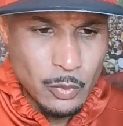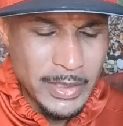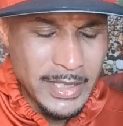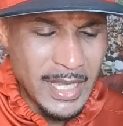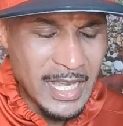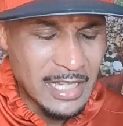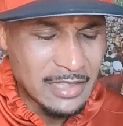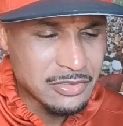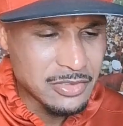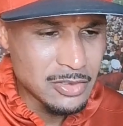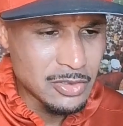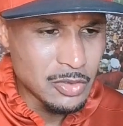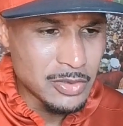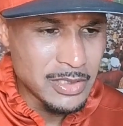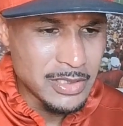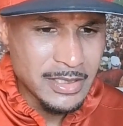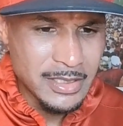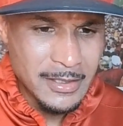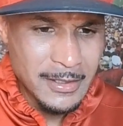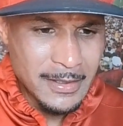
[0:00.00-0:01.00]
we
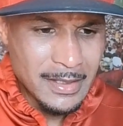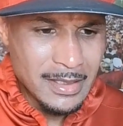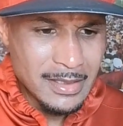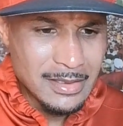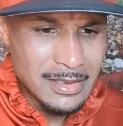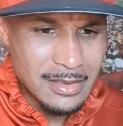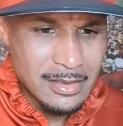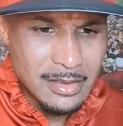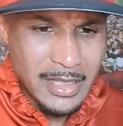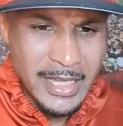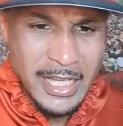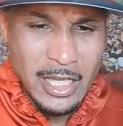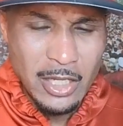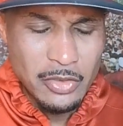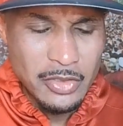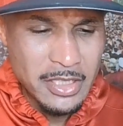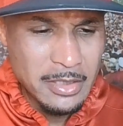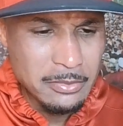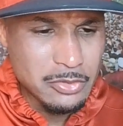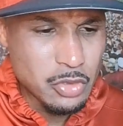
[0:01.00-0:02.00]
absolutely
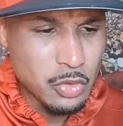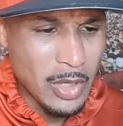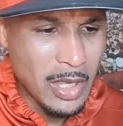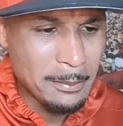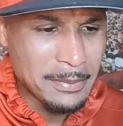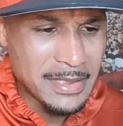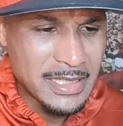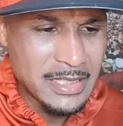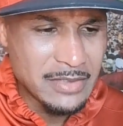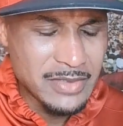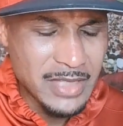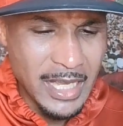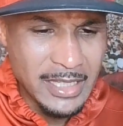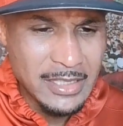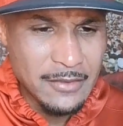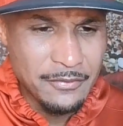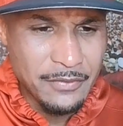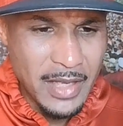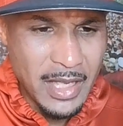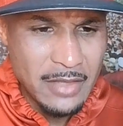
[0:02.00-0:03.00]
held him to I believe
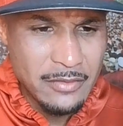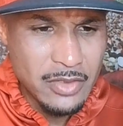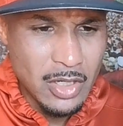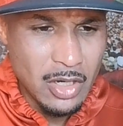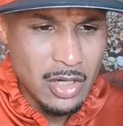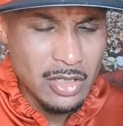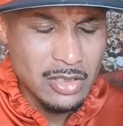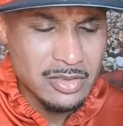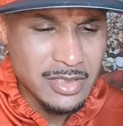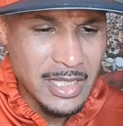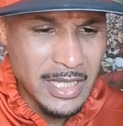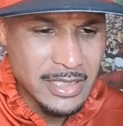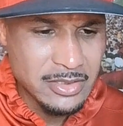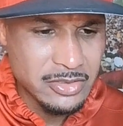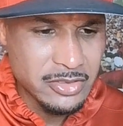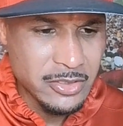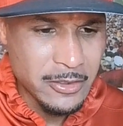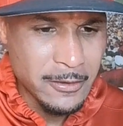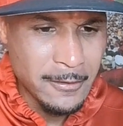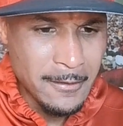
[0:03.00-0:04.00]
95 yards
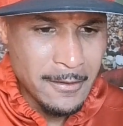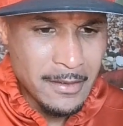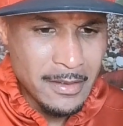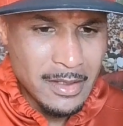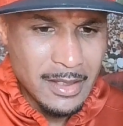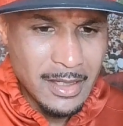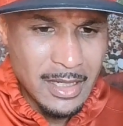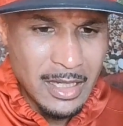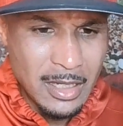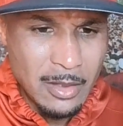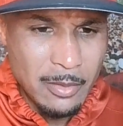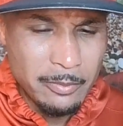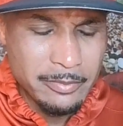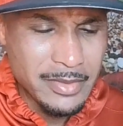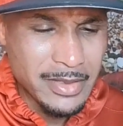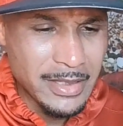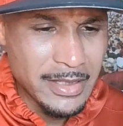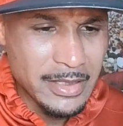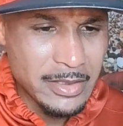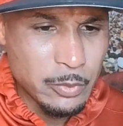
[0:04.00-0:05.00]
last year. Um,
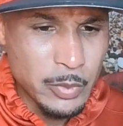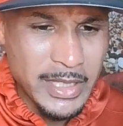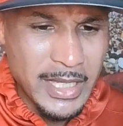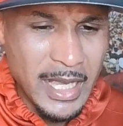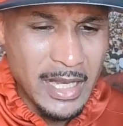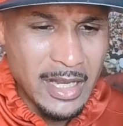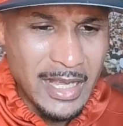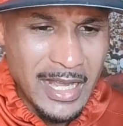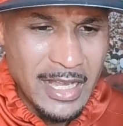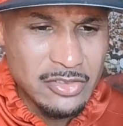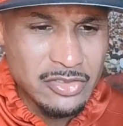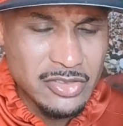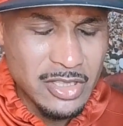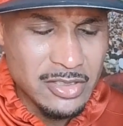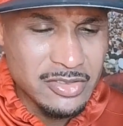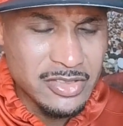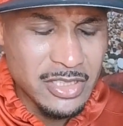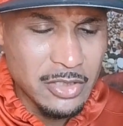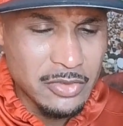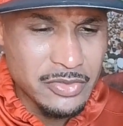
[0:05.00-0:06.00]
we got to
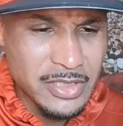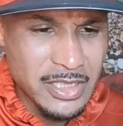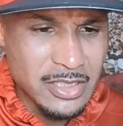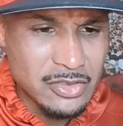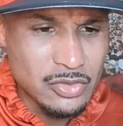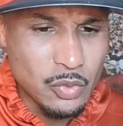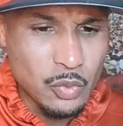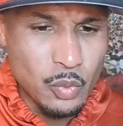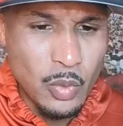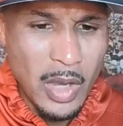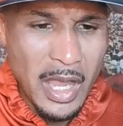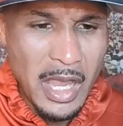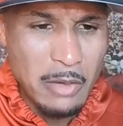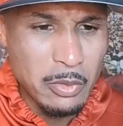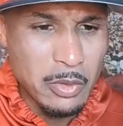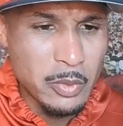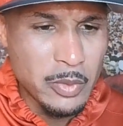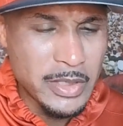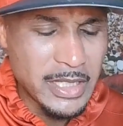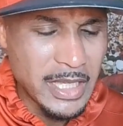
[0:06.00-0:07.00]
ask ourselves this
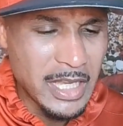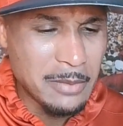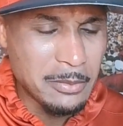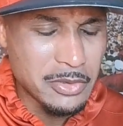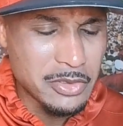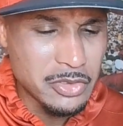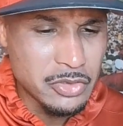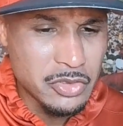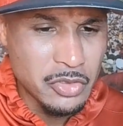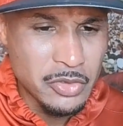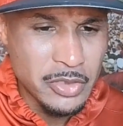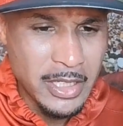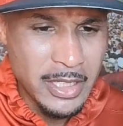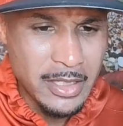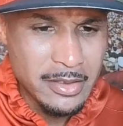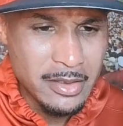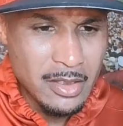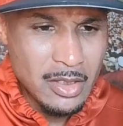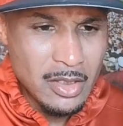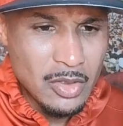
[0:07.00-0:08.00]
why were we able to do
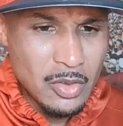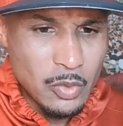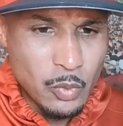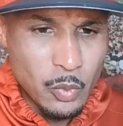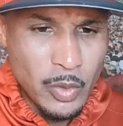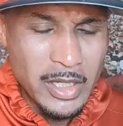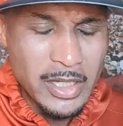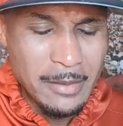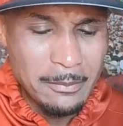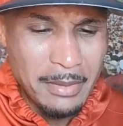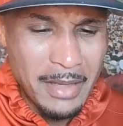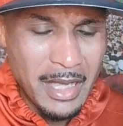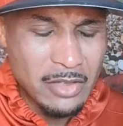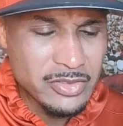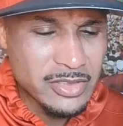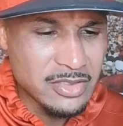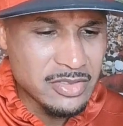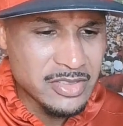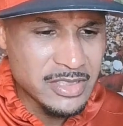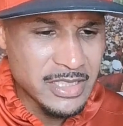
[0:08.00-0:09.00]
that? What
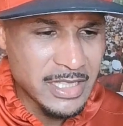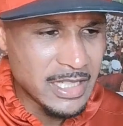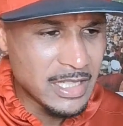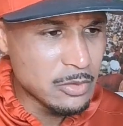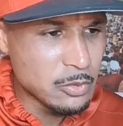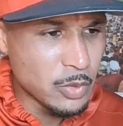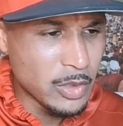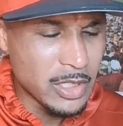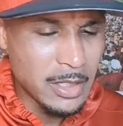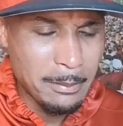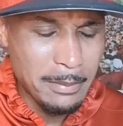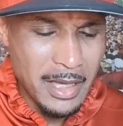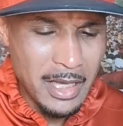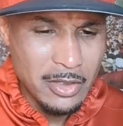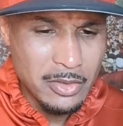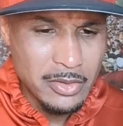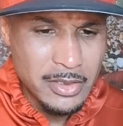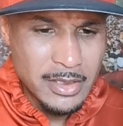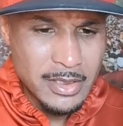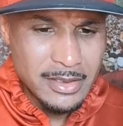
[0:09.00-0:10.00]
about the scheme? What
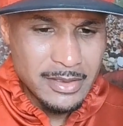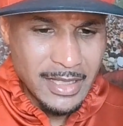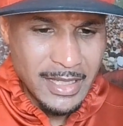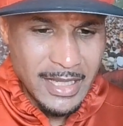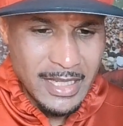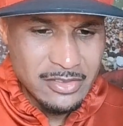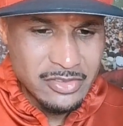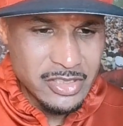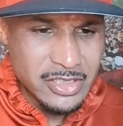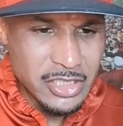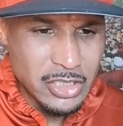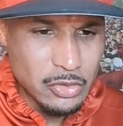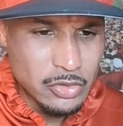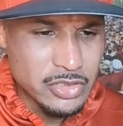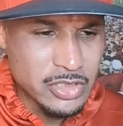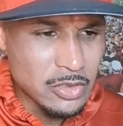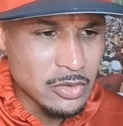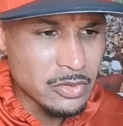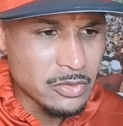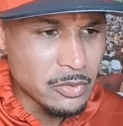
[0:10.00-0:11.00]
about the
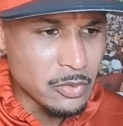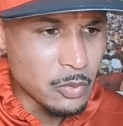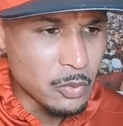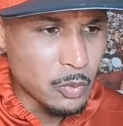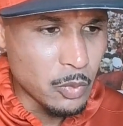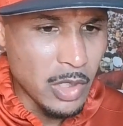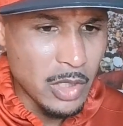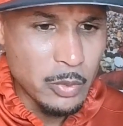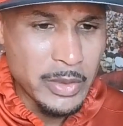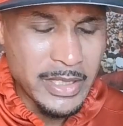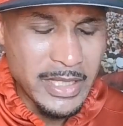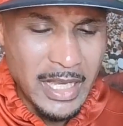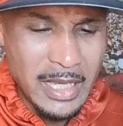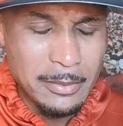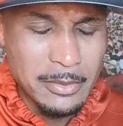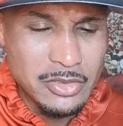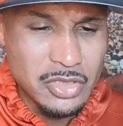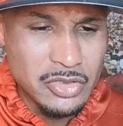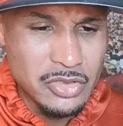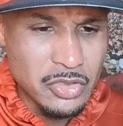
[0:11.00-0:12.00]
execution? Were we
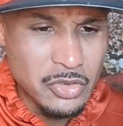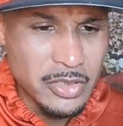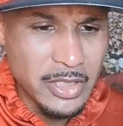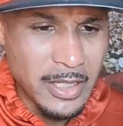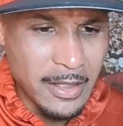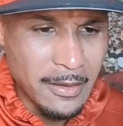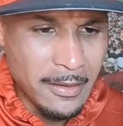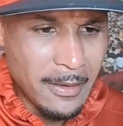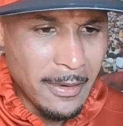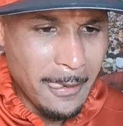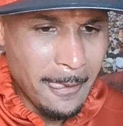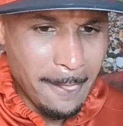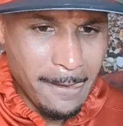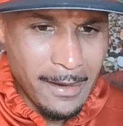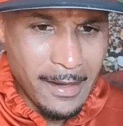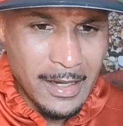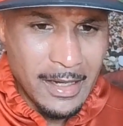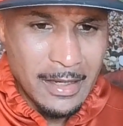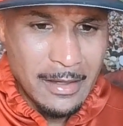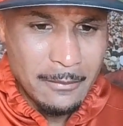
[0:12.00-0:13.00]
able to do
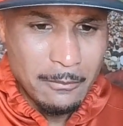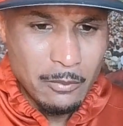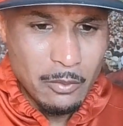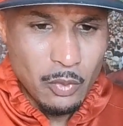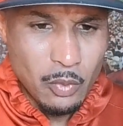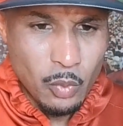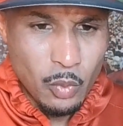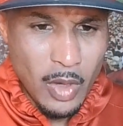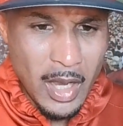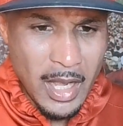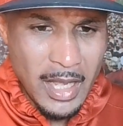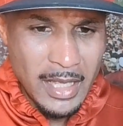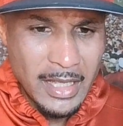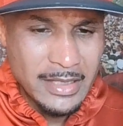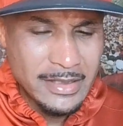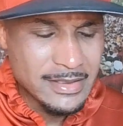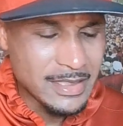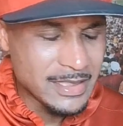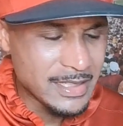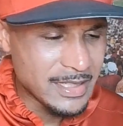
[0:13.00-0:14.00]
that? Um,
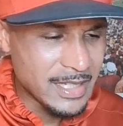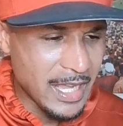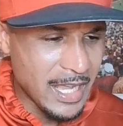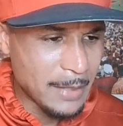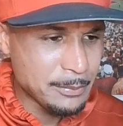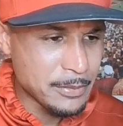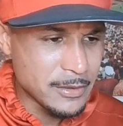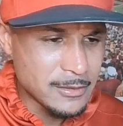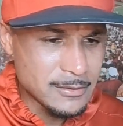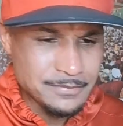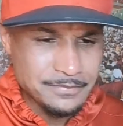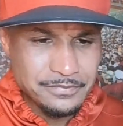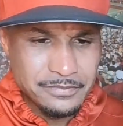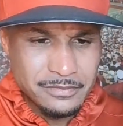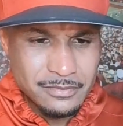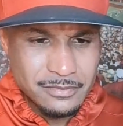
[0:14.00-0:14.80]
why did it happen?